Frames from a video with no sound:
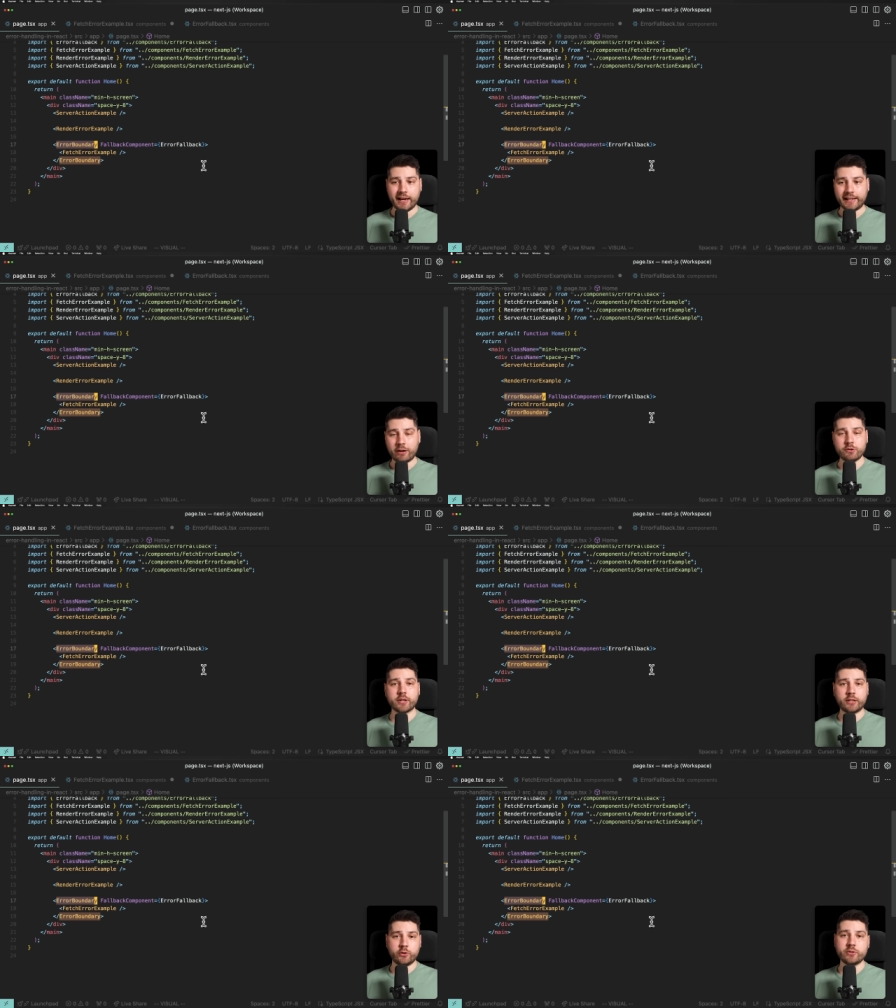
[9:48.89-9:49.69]
And now you
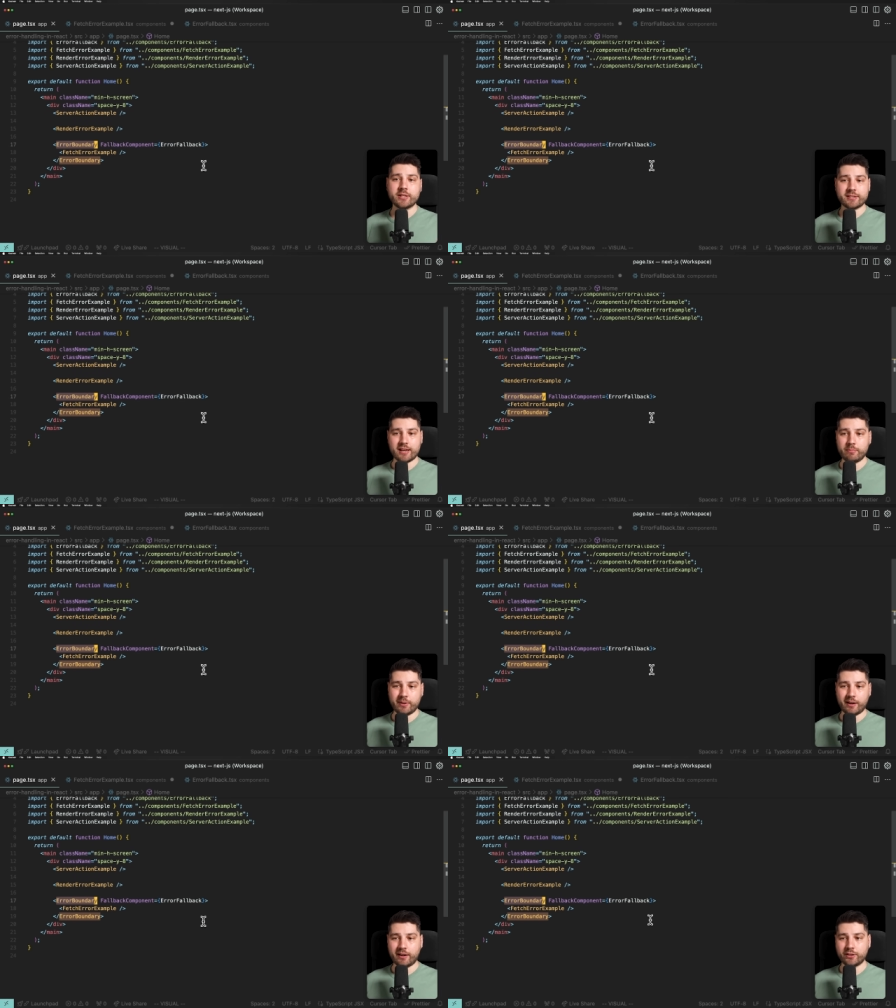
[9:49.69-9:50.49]
can use this
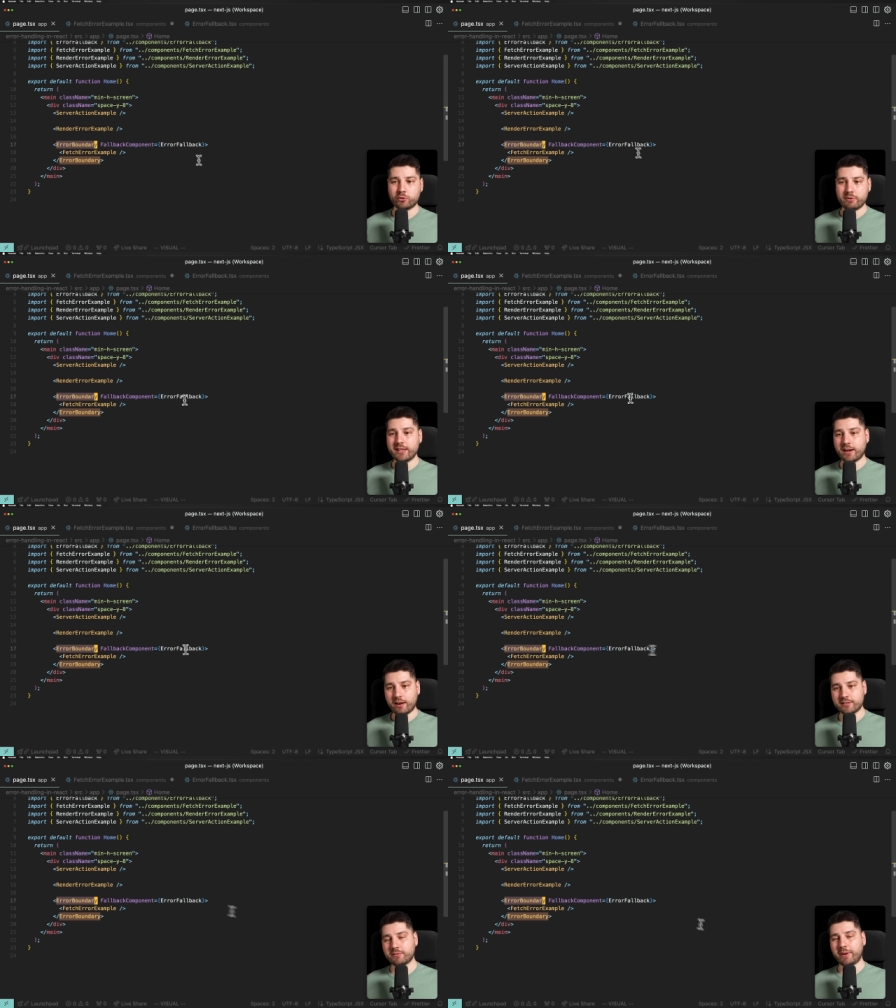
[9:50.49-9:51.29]
API to really
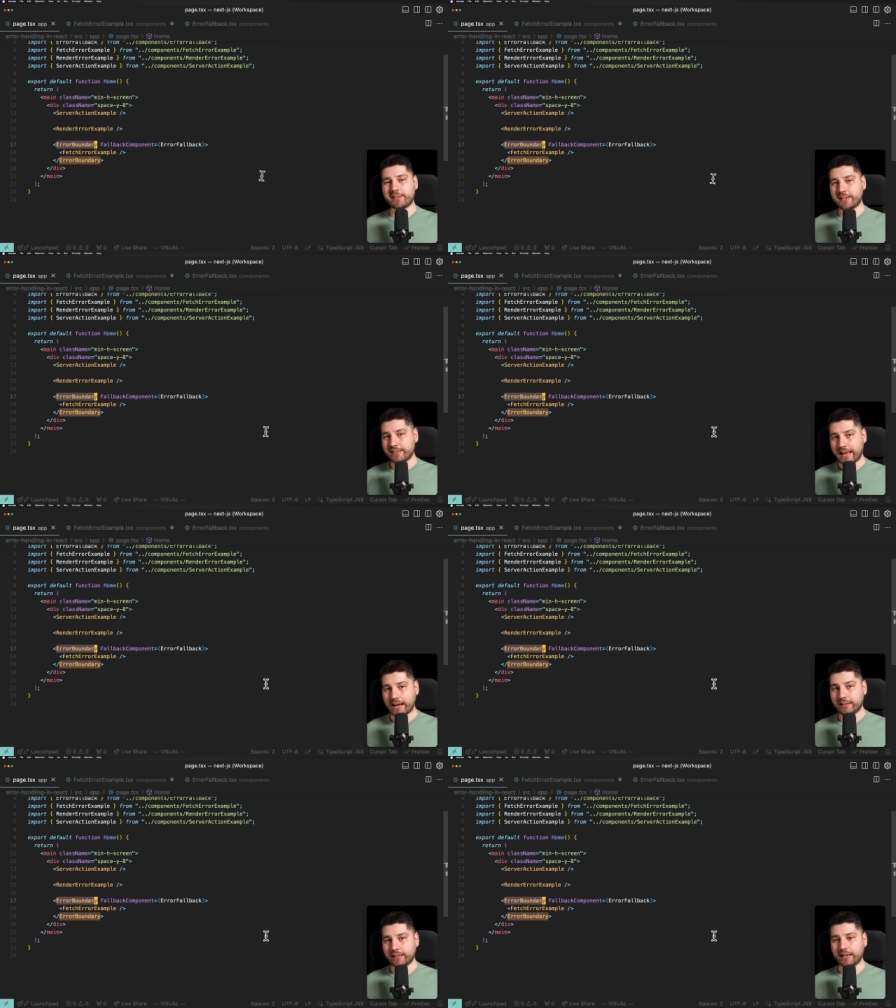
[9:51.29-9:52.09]
customize
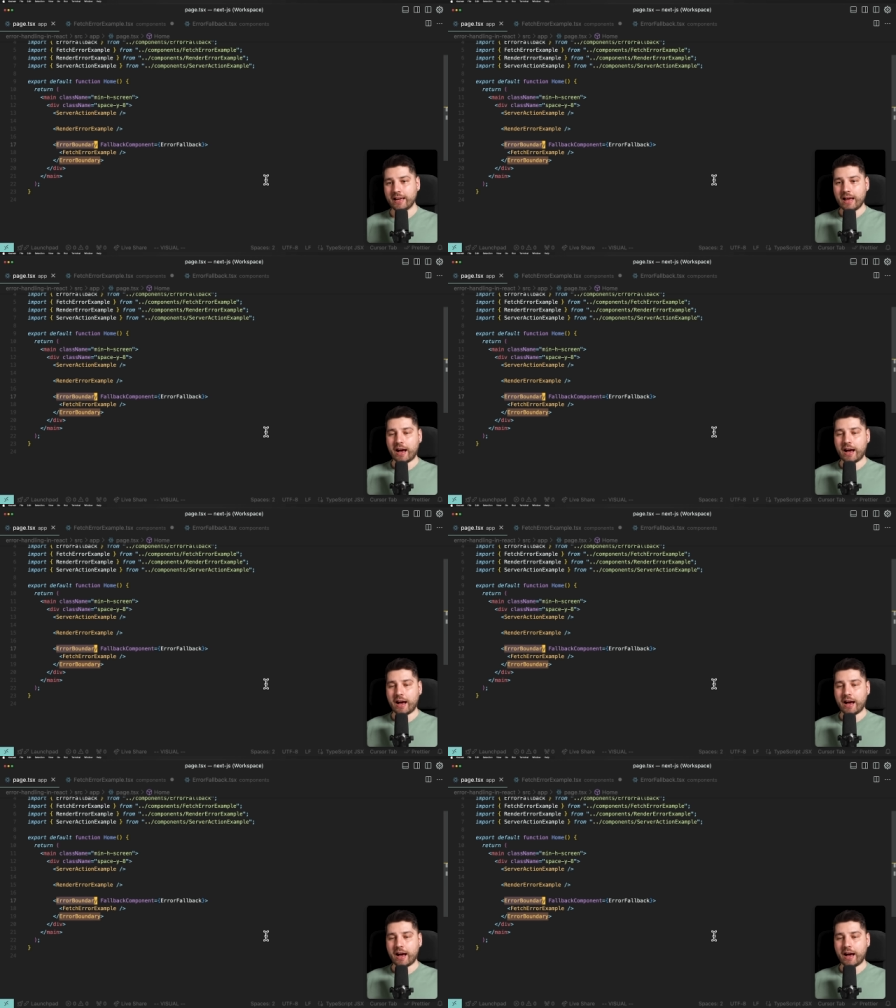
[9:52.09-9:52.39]
exactly